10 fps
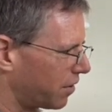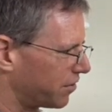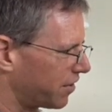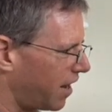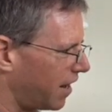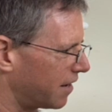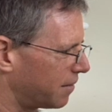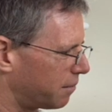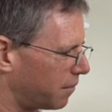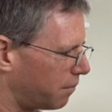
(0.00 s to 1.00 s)

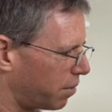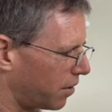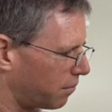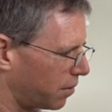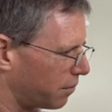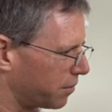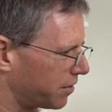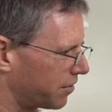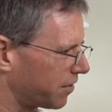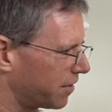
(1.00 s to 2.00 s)
shot, per
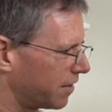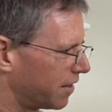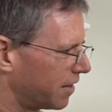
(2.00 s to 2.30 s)
position.